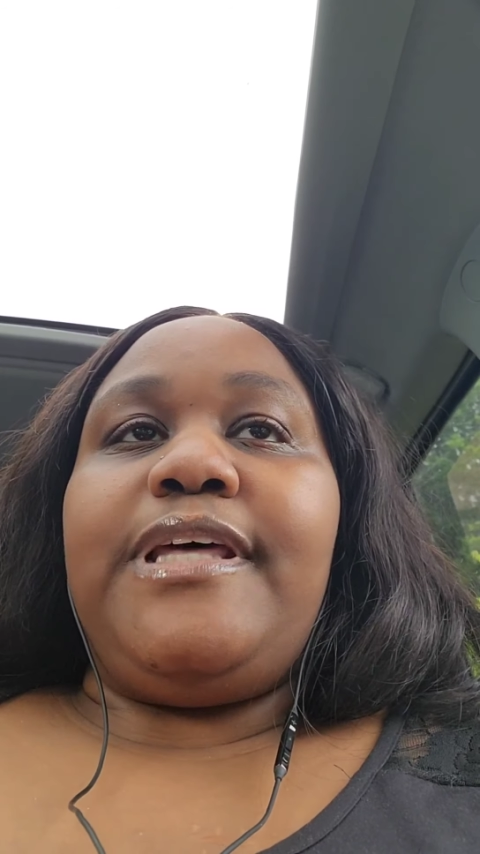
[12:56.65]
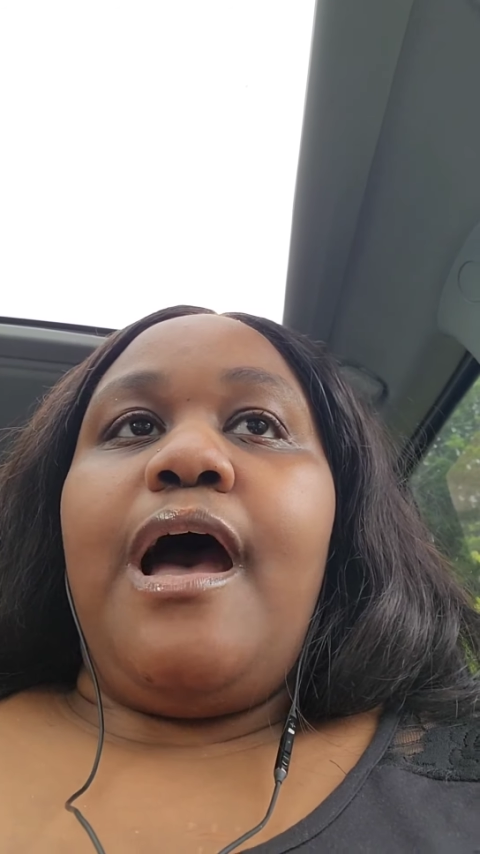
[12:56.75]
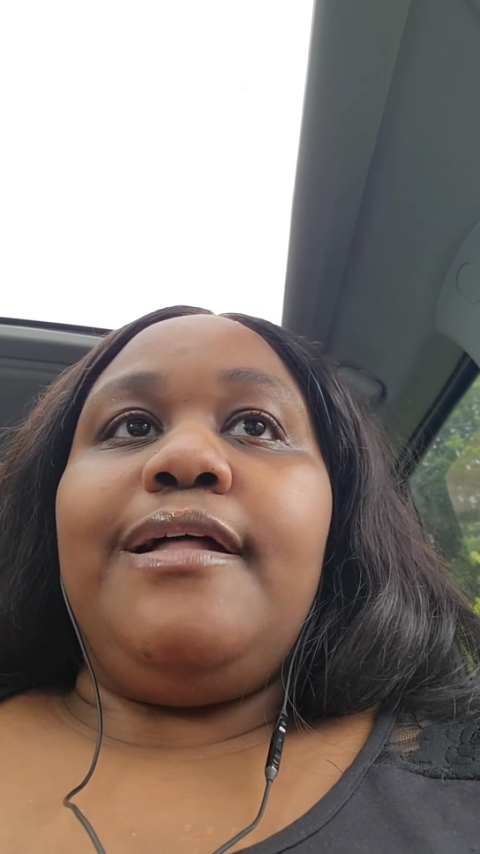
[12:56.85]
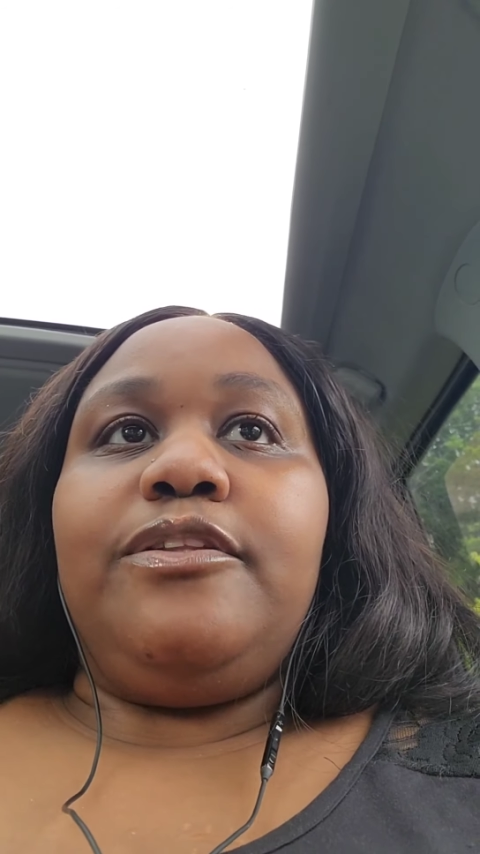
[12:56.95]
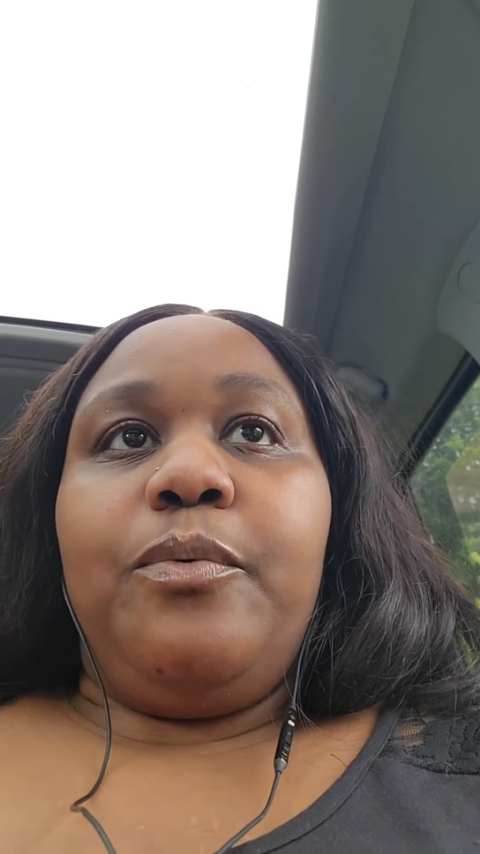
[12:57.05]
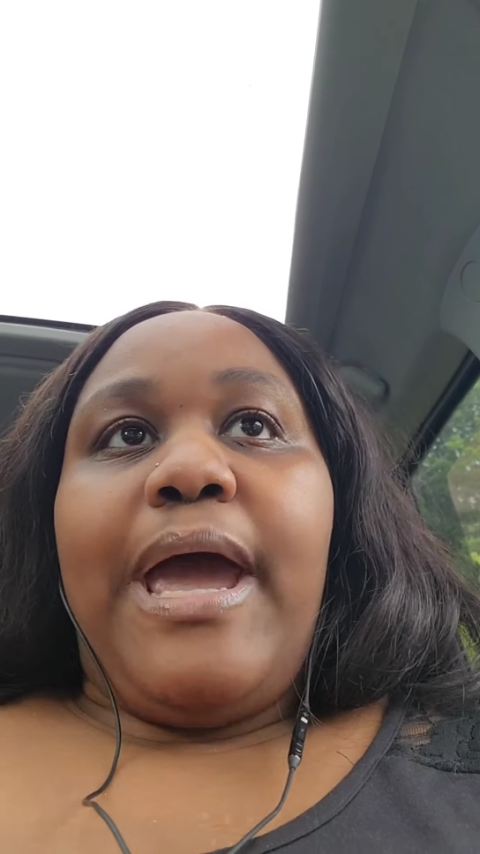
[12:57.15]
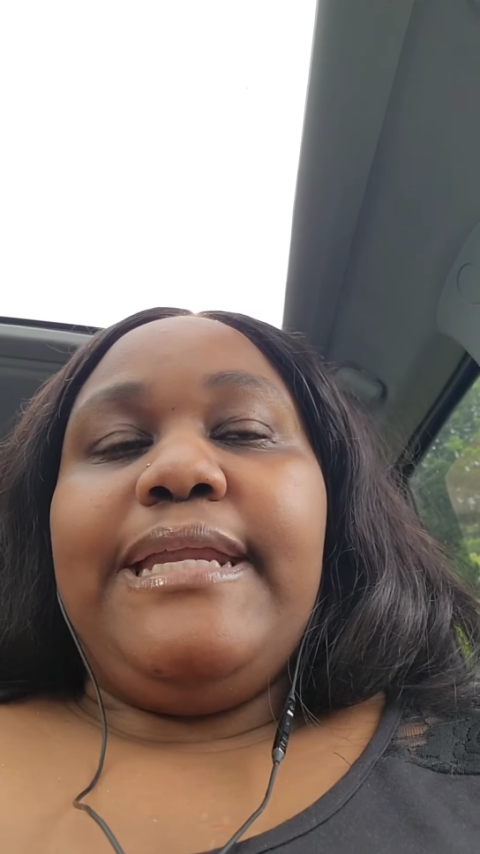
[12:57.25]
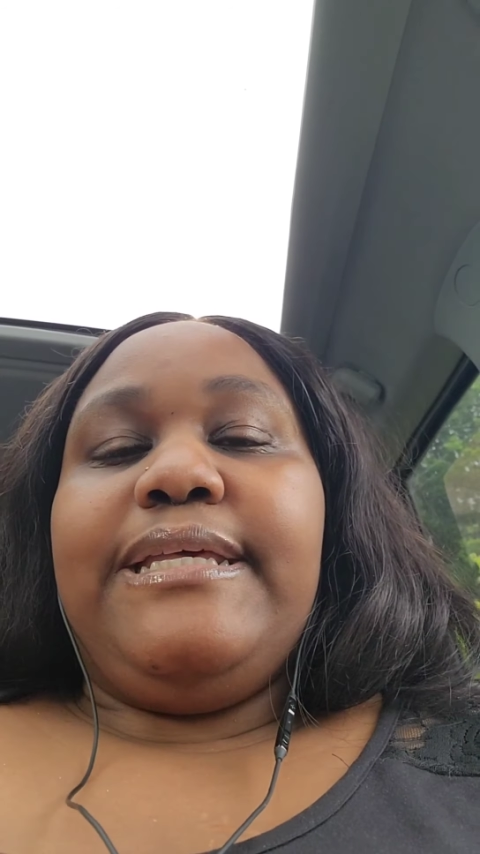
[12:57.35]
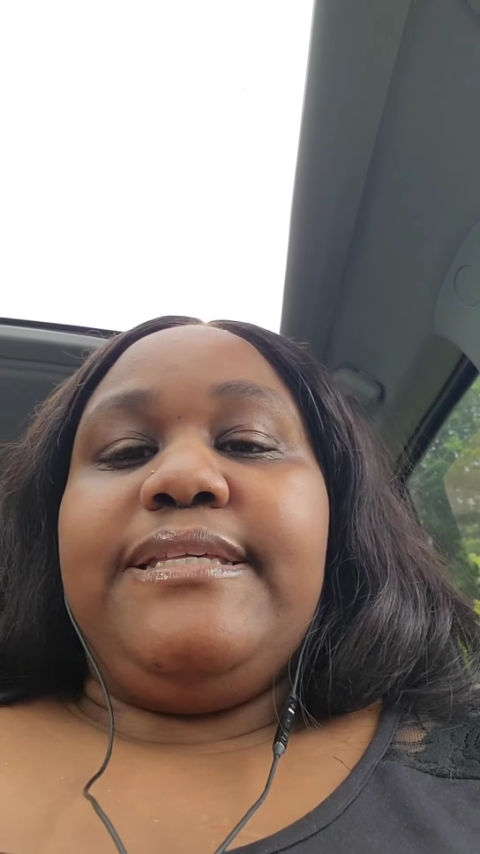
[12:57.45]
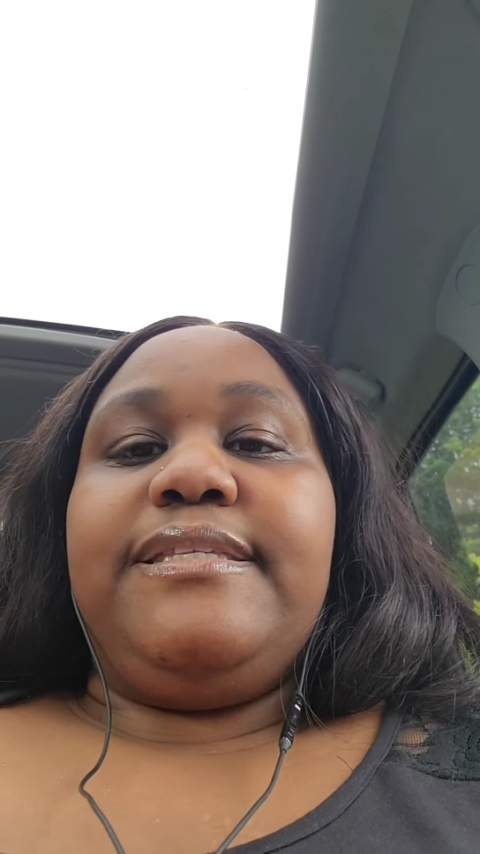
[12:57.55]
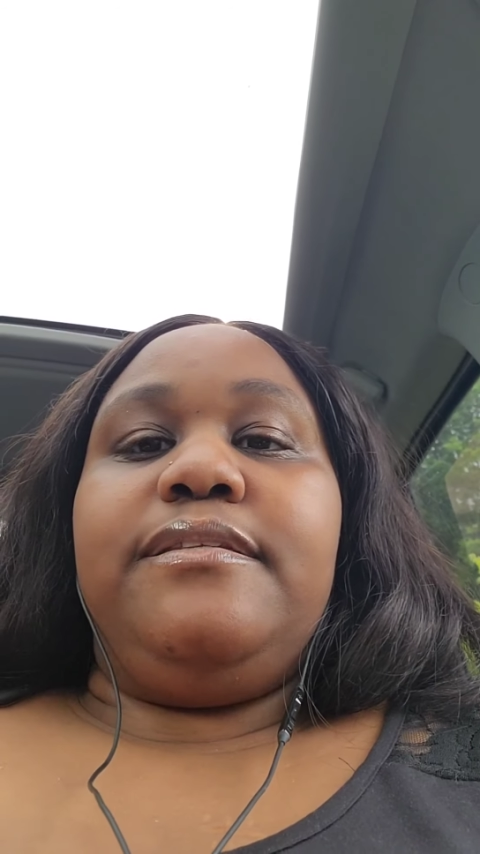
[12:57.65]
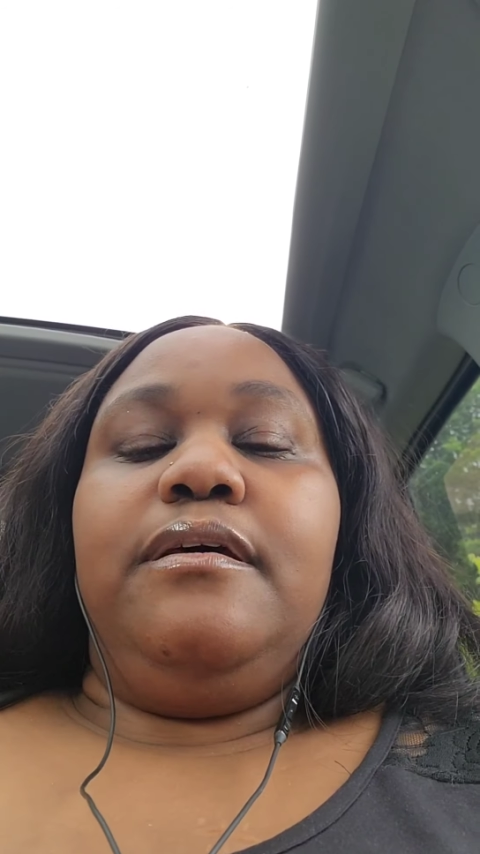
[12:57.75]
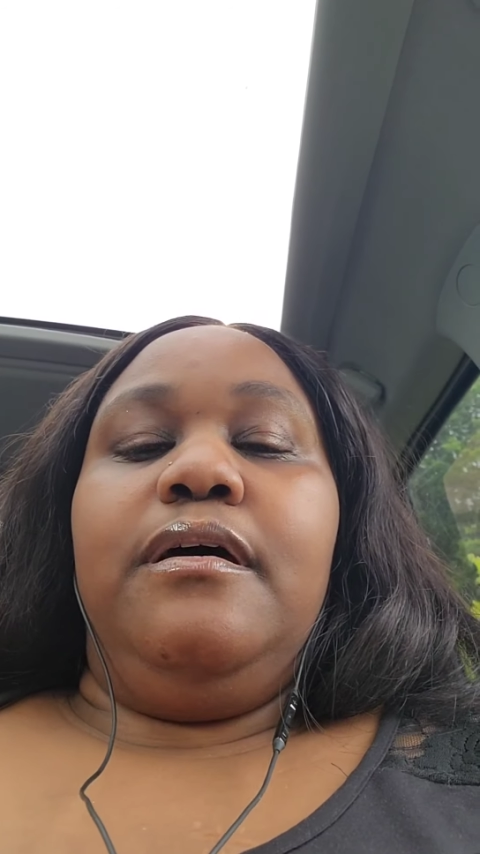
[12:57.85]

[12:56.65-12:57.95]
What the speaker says: arthritis